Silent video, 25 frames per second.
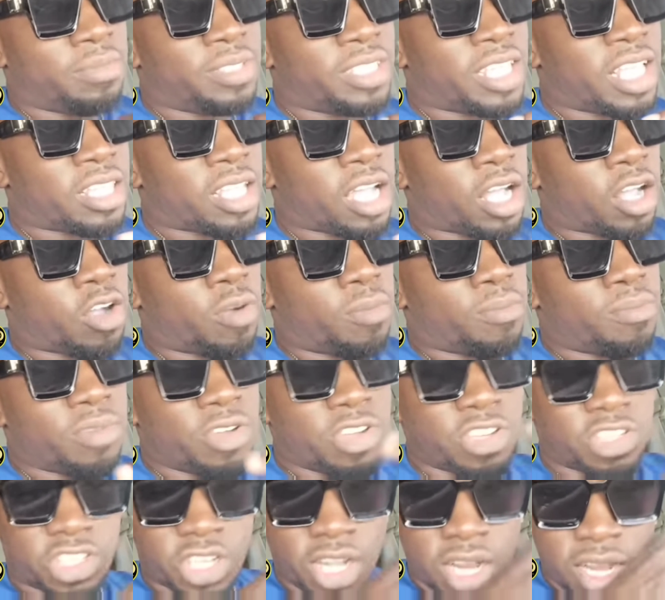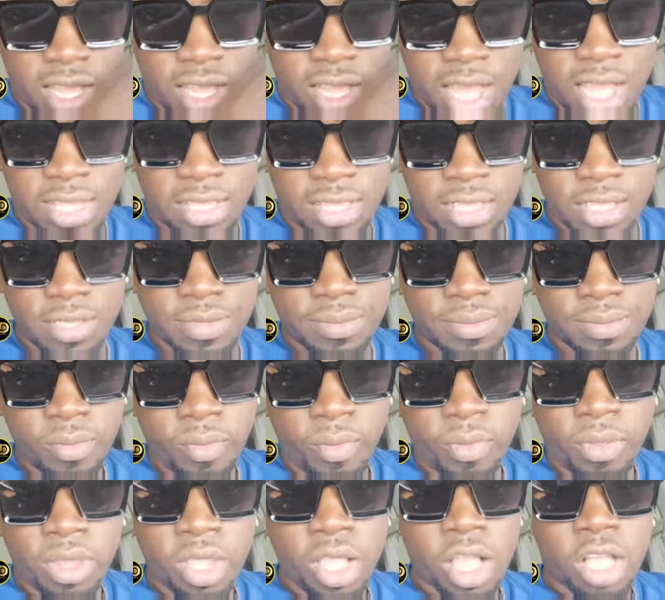He's not a commercial artist.
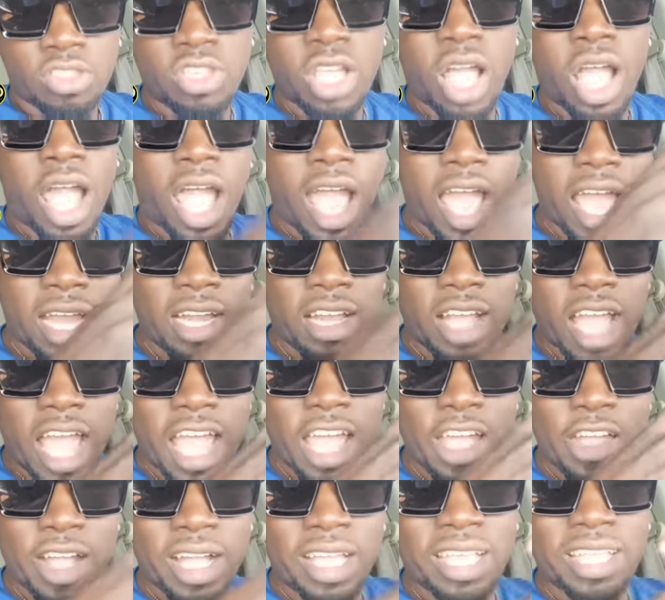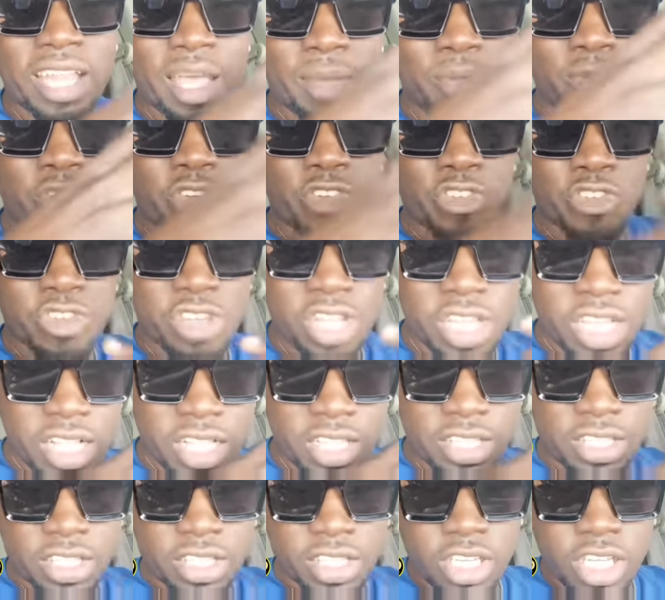So Iron, give them a
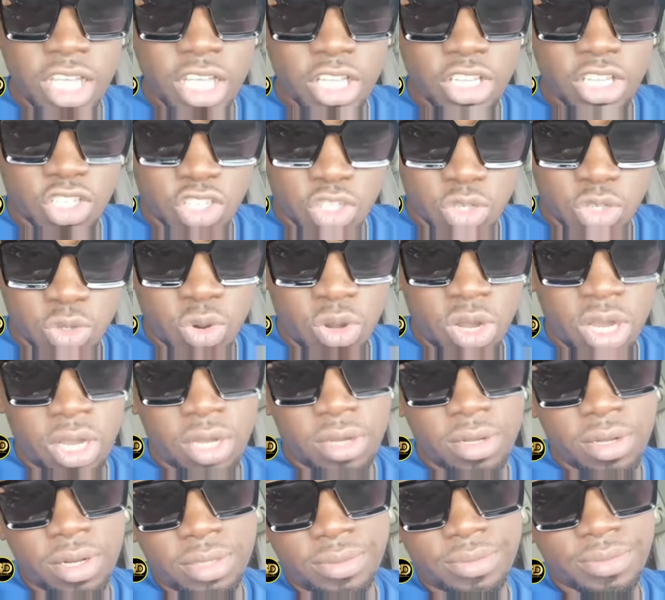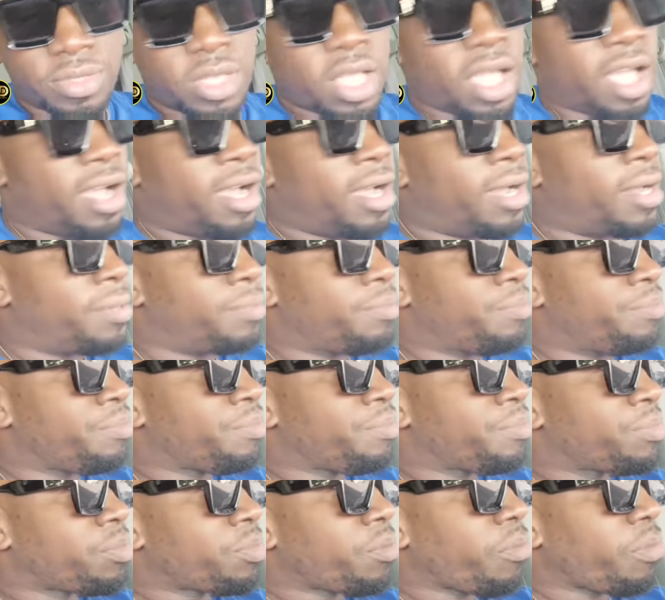real stage show
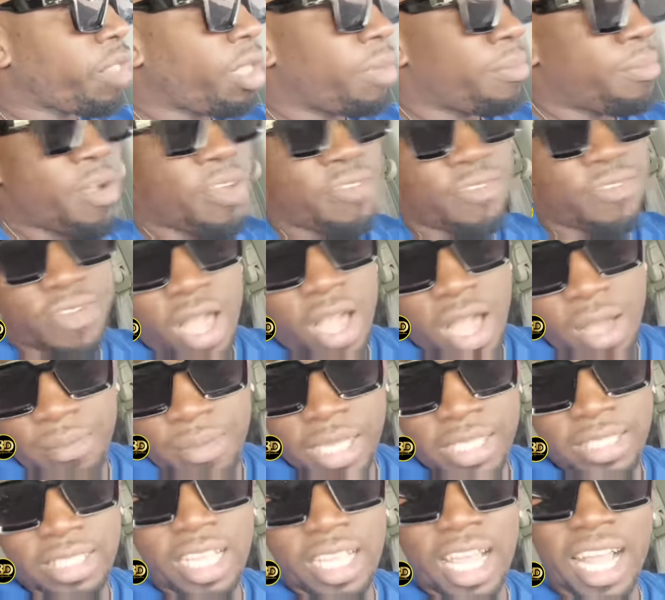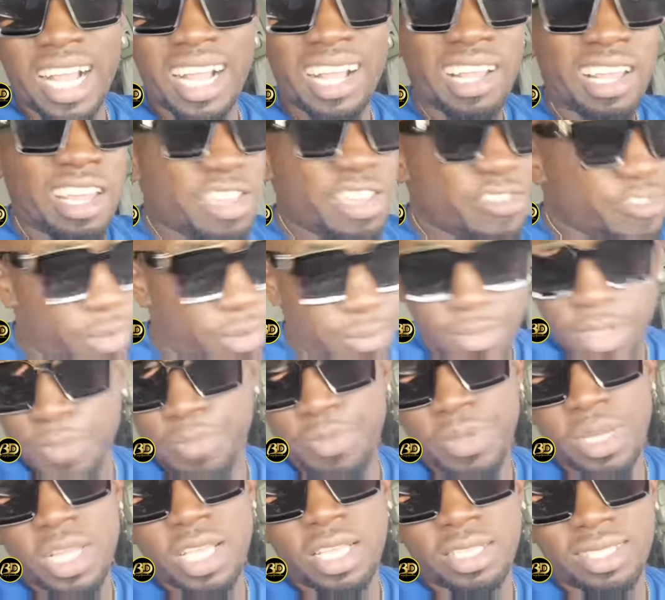um, performance and lift up
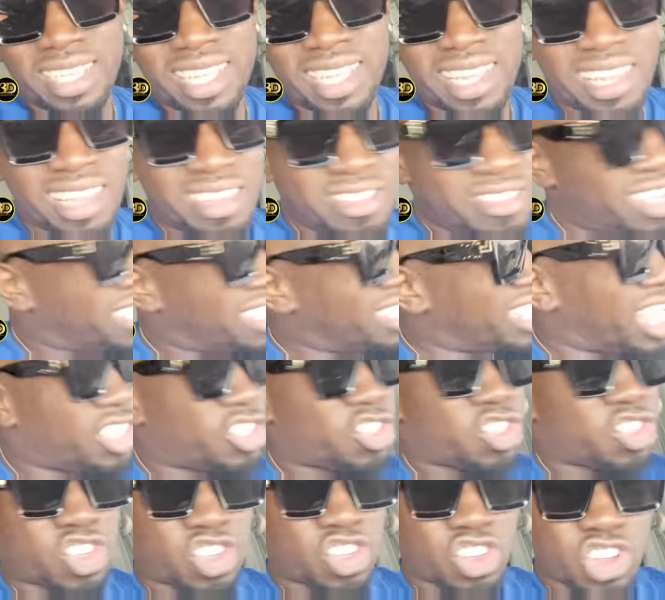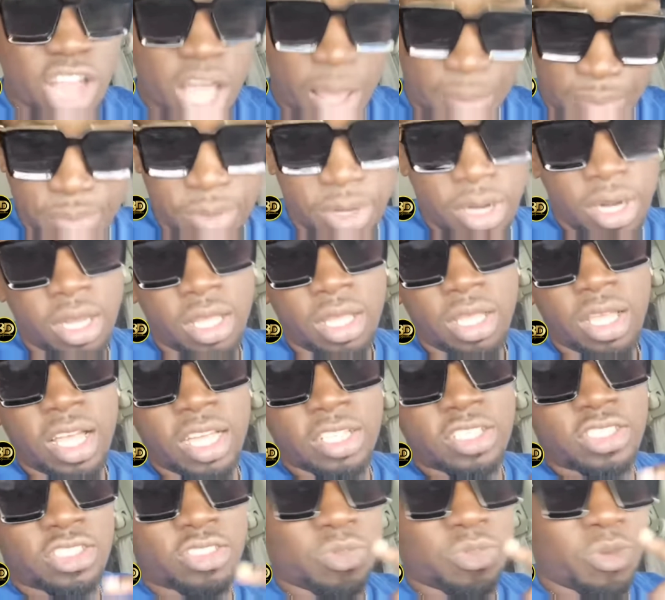the place. Lyrics are chop.
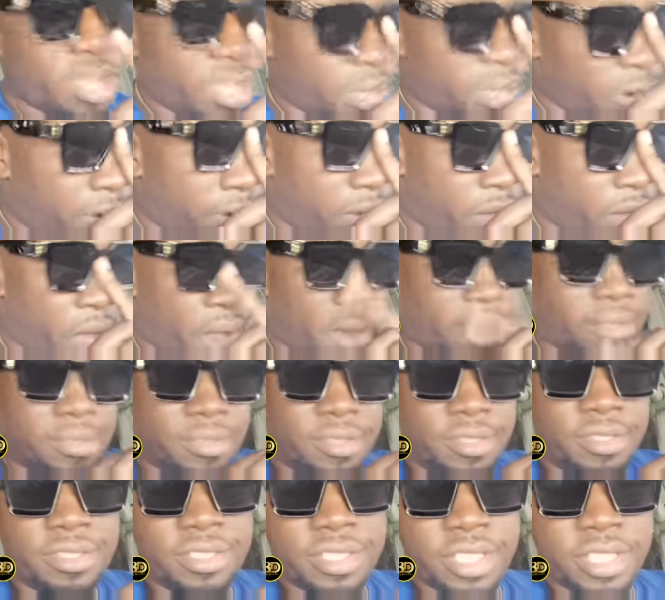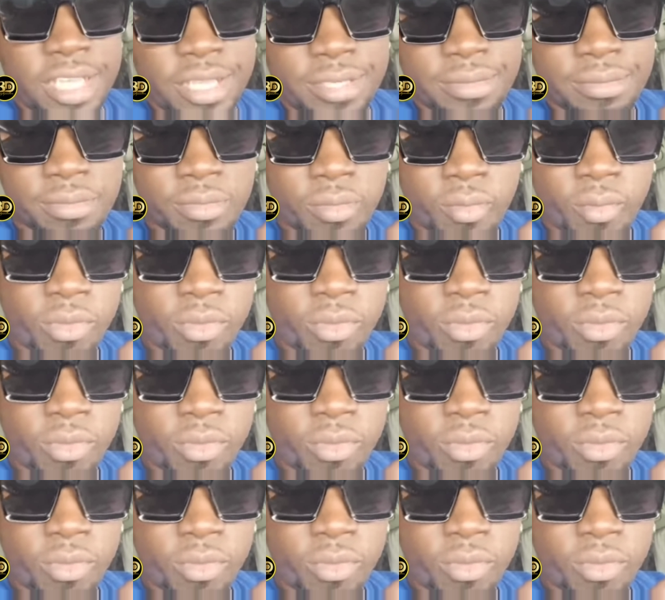I swear. See?